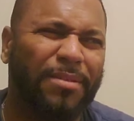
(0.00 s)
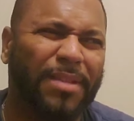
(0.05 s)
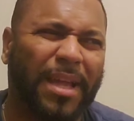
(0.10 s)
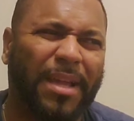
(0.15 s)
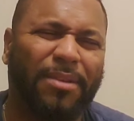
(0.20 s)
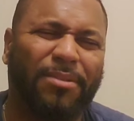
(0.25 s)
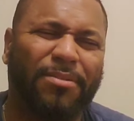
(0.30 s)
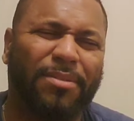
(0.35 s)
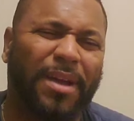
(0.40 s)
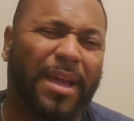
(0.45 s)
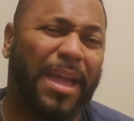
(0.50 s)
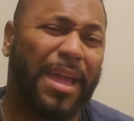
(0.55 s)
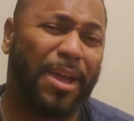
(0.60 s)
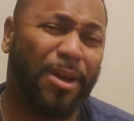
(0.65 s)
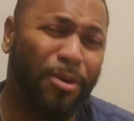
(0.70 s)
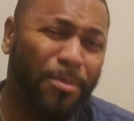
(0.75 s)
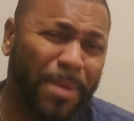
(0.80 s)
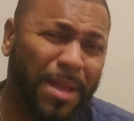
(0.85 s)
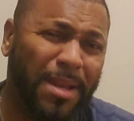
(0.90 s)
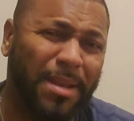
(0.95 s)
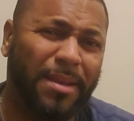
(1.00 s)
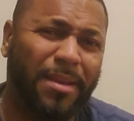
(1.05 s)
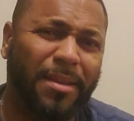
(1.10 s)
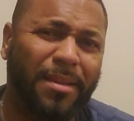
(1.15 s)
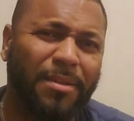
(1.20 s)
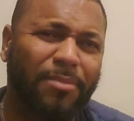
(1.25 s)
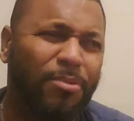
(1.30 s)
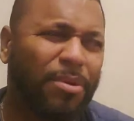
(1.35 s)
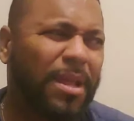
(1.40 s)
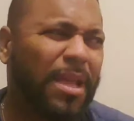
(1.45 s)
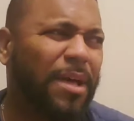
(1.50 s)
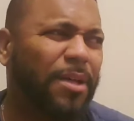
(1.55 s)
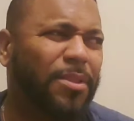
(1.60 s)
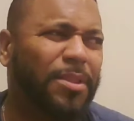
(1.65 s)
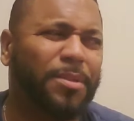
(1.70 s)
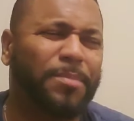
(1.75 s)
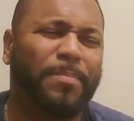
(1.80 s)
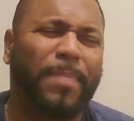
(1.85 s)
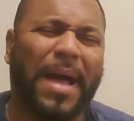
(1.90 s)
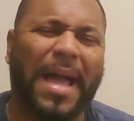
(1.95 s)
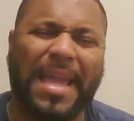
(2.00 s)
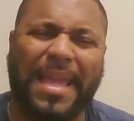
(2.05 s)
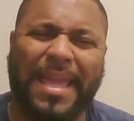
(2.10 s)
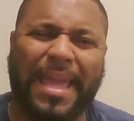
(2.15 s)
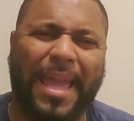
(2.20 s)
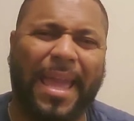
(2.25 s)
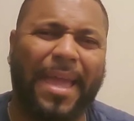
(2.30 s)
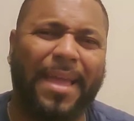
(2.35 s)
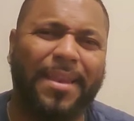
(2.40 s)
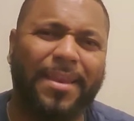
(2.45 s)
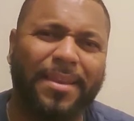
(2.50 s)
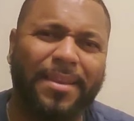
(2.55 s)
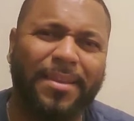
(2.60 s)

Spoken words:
like, a helmet? Where the hell is the bike at?